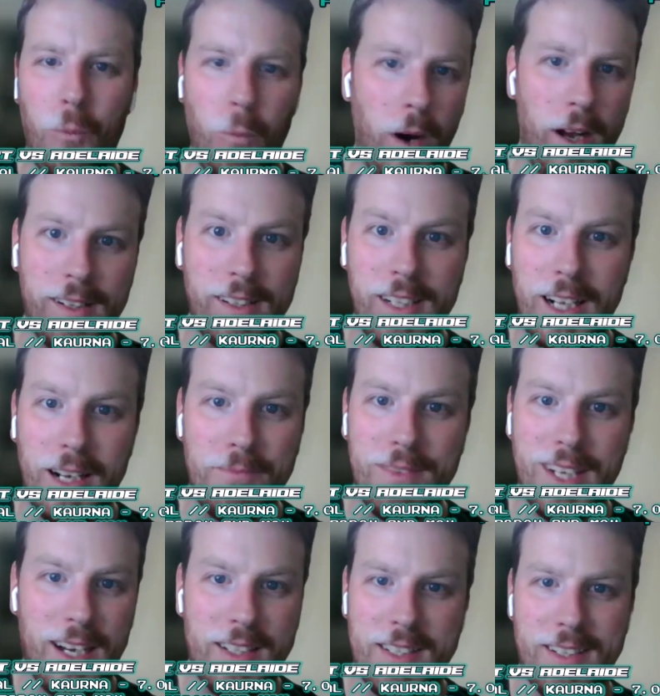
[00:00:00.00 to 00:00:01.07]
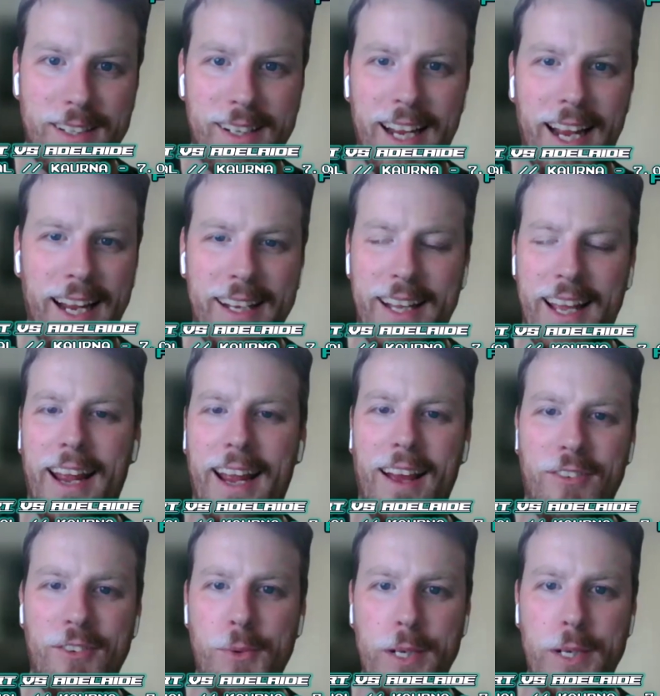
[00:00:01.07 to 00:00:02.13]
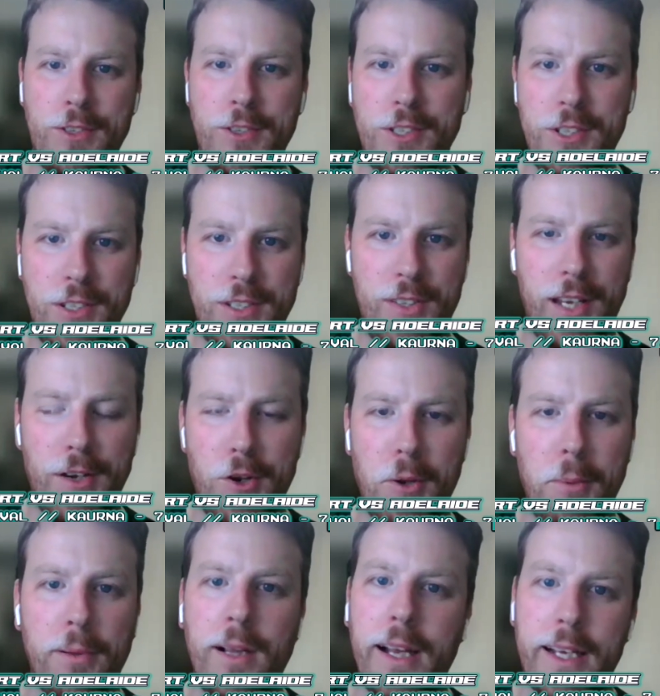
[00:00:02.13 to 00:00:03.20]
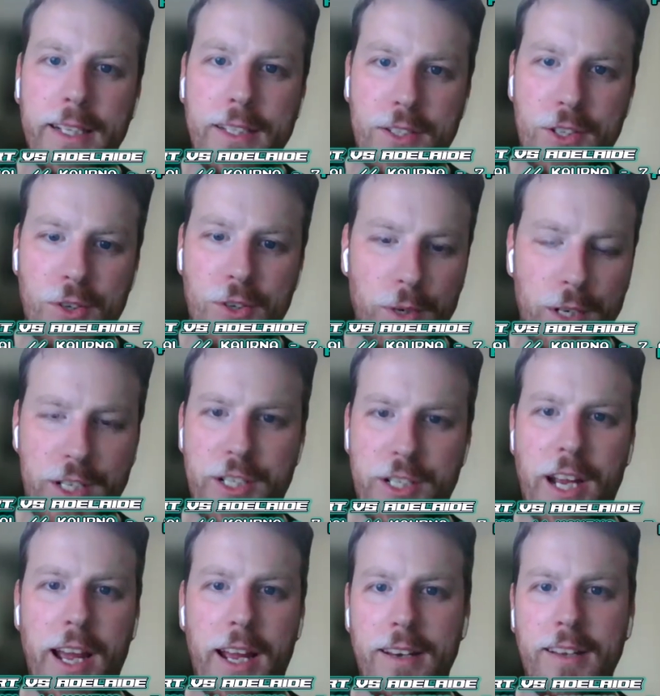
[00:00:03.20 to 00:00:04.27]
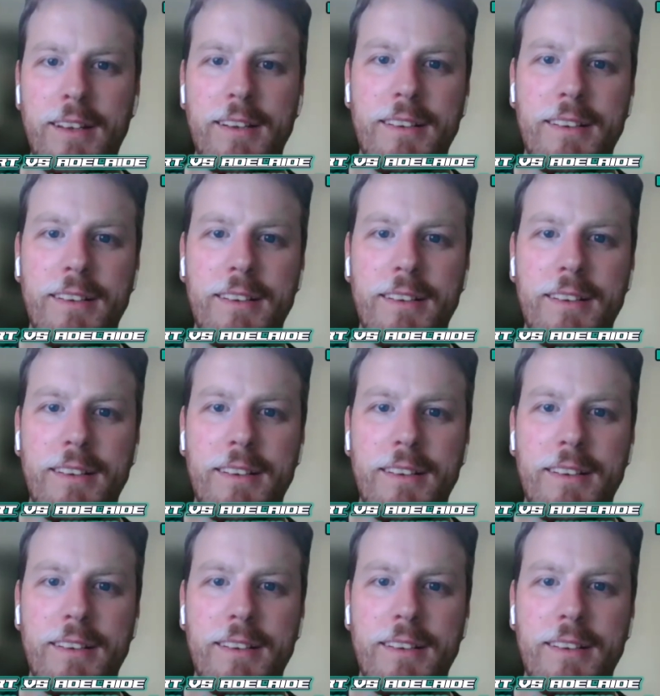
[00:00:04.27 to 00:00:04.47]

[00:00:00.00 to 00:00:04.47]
one club doesn't, and they have to introduce their new players to a shed